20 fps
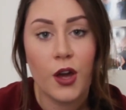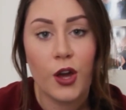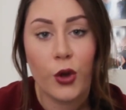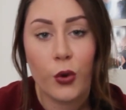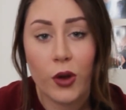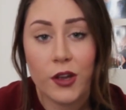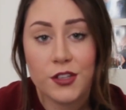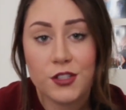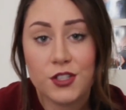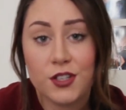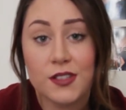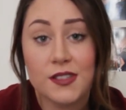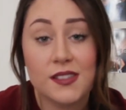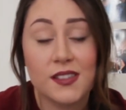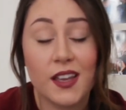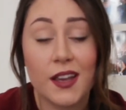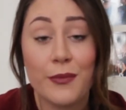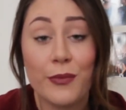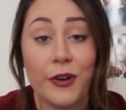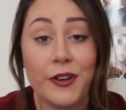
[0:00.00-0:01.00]
questions.
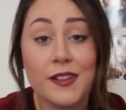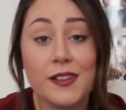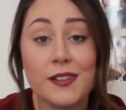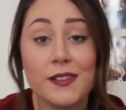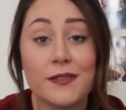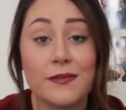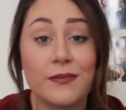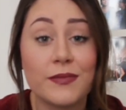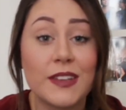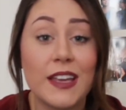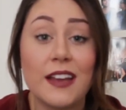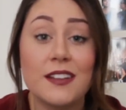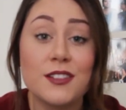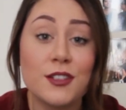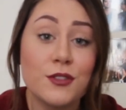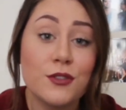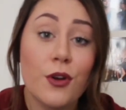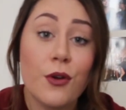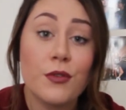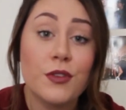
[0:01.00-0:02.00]
They want to get
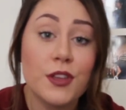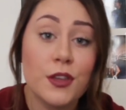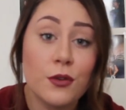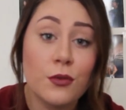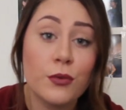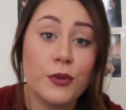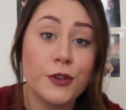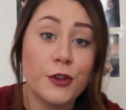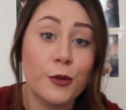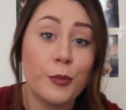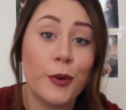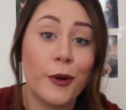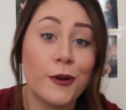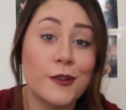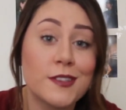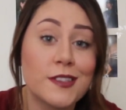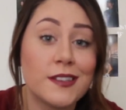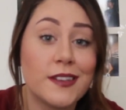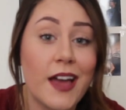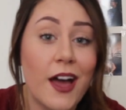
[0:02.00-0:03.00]
to know you and your
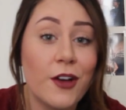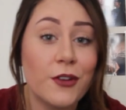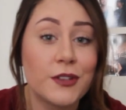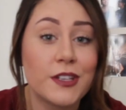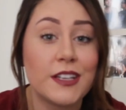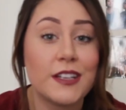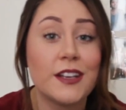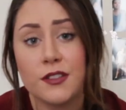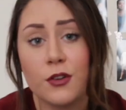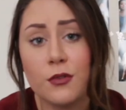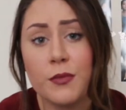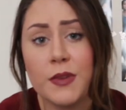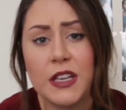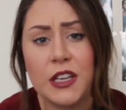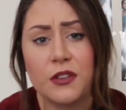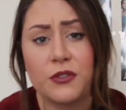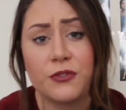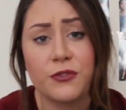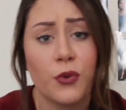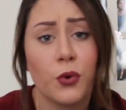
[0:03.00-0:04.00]
personality. Don't
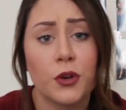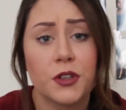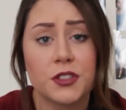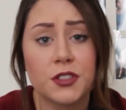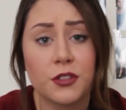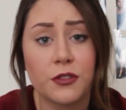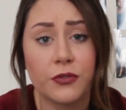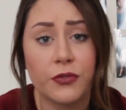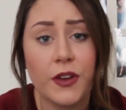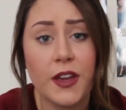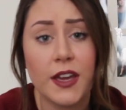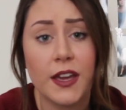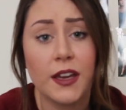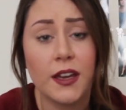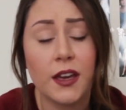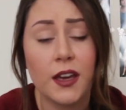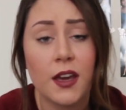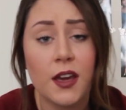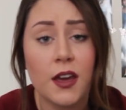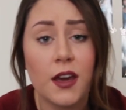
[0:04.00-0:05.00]
make it forced or fake,
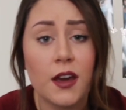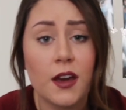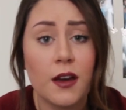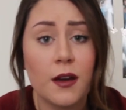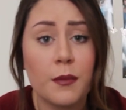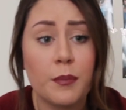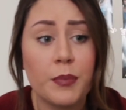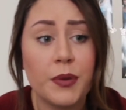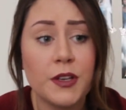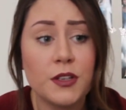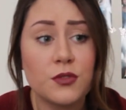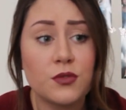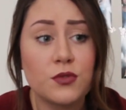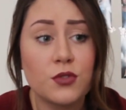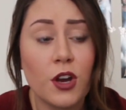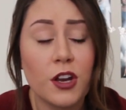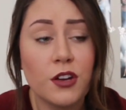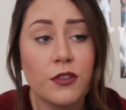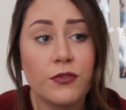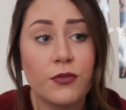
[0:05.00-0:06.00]
but
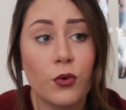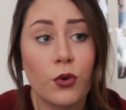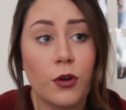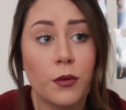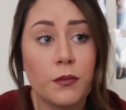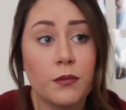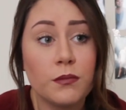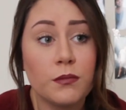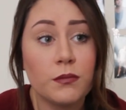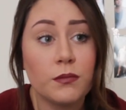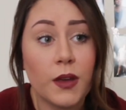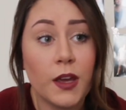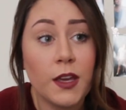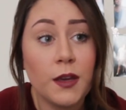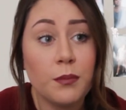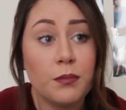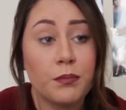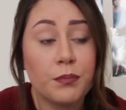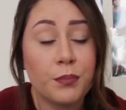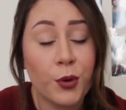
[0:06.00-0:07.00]
try to form
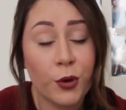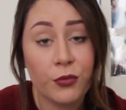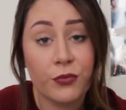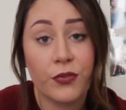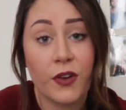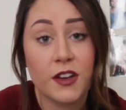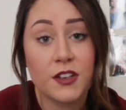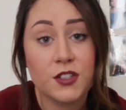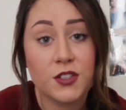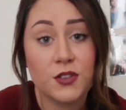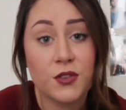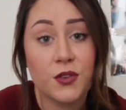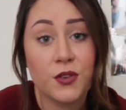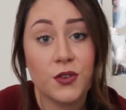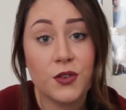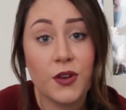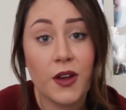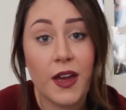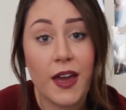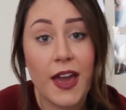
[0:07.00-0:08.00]
a
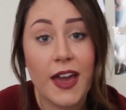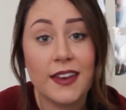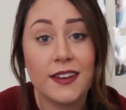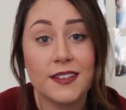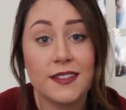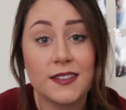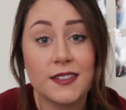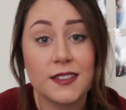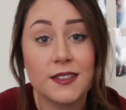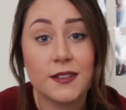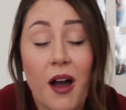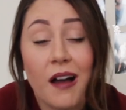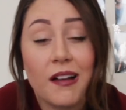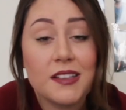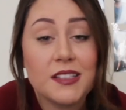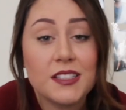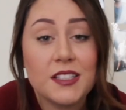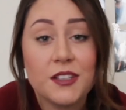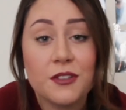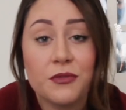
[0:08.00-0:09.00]
professional and
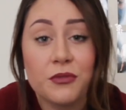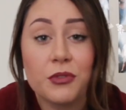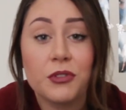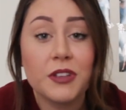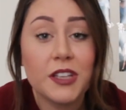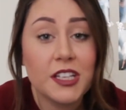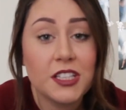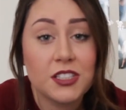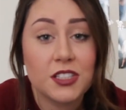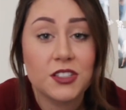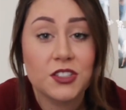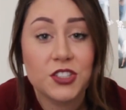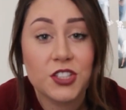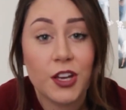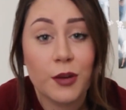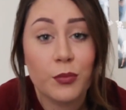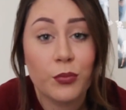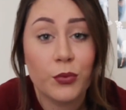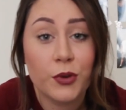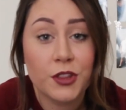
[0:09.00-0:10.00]
positive
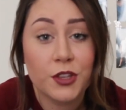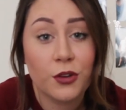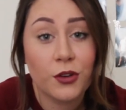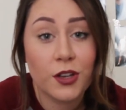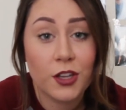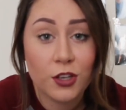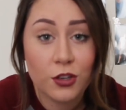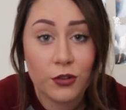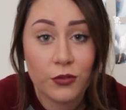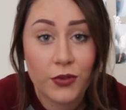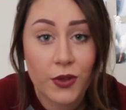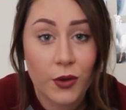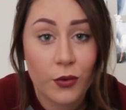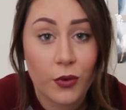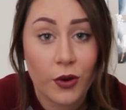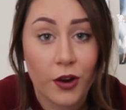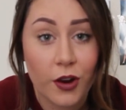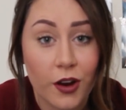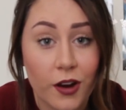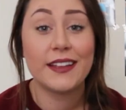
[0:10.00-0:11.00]
relationship with your
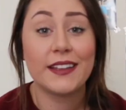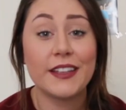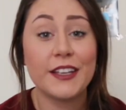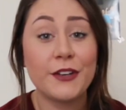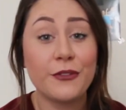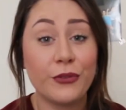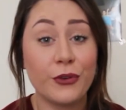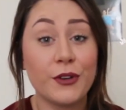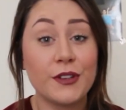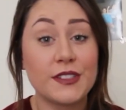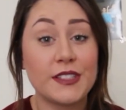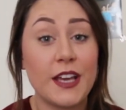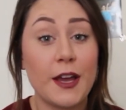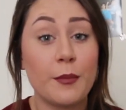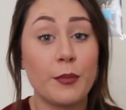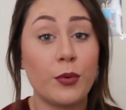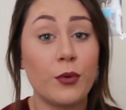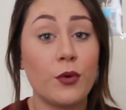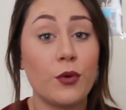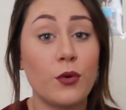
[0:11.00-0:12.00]
interviewer. Like, for
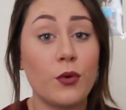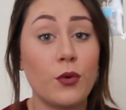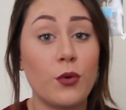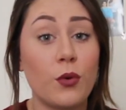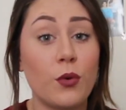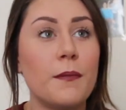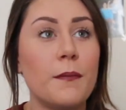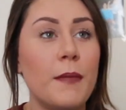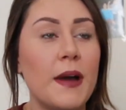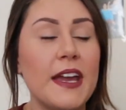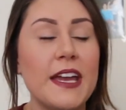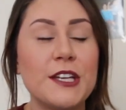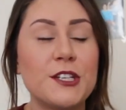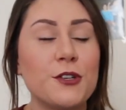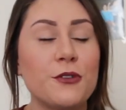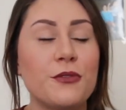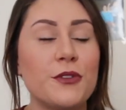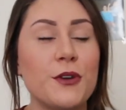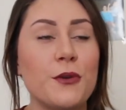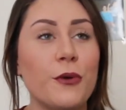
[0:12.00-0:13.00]
example, my
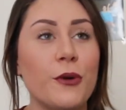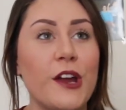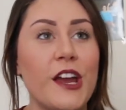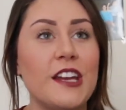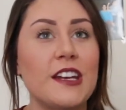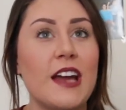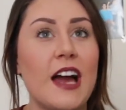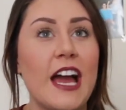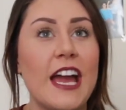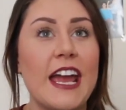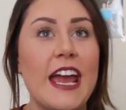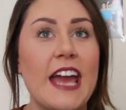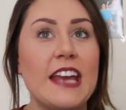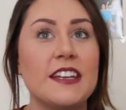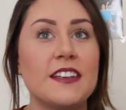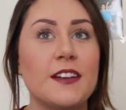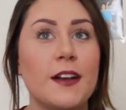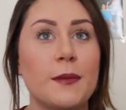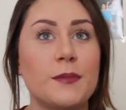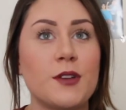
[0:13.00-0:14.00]
interviewer and I
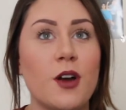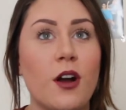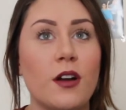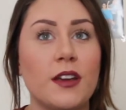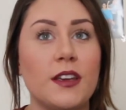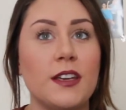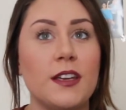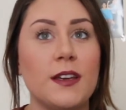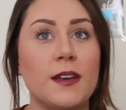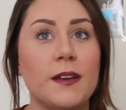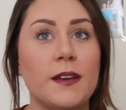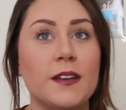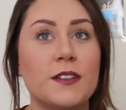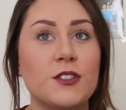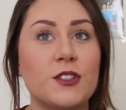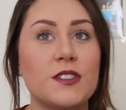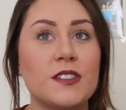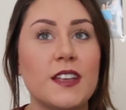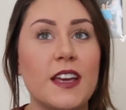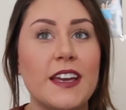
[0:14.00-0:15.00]
ended up talking,
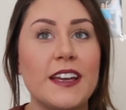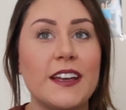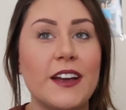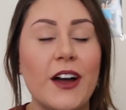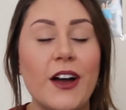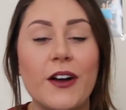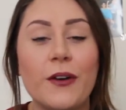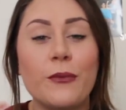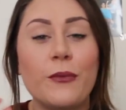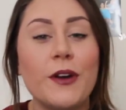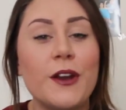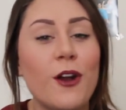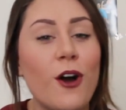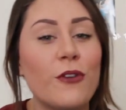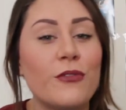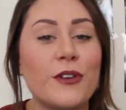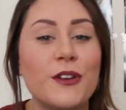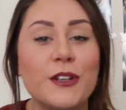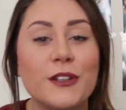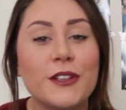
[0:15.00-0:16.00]
just like went
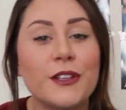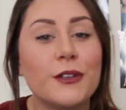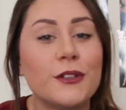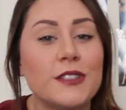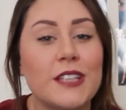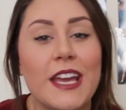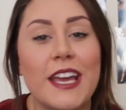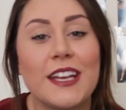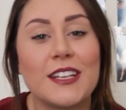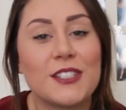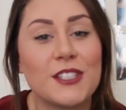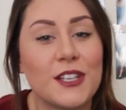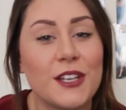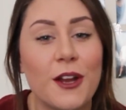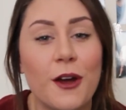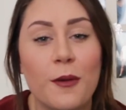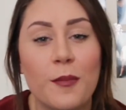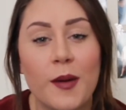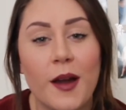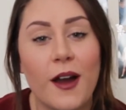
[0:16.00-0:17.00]
off on a little
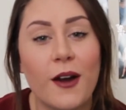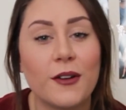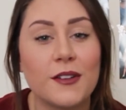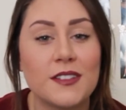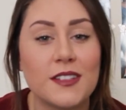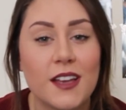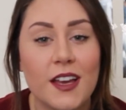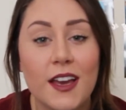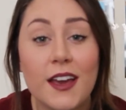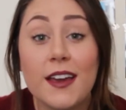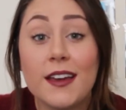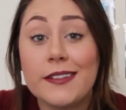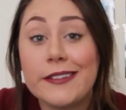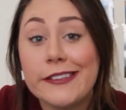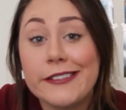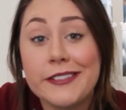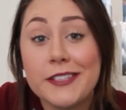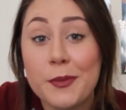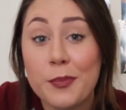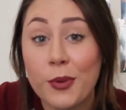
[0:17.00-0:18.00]
tangent about
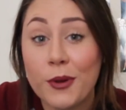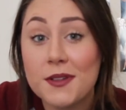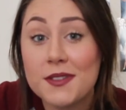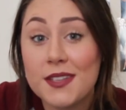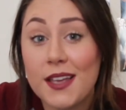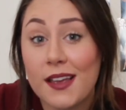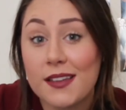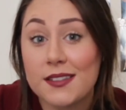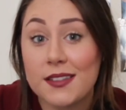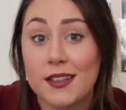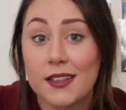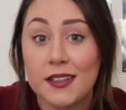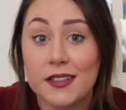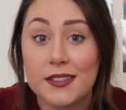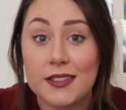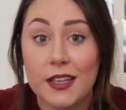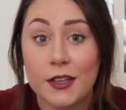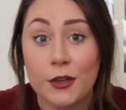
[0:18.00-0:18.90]
Disney princesses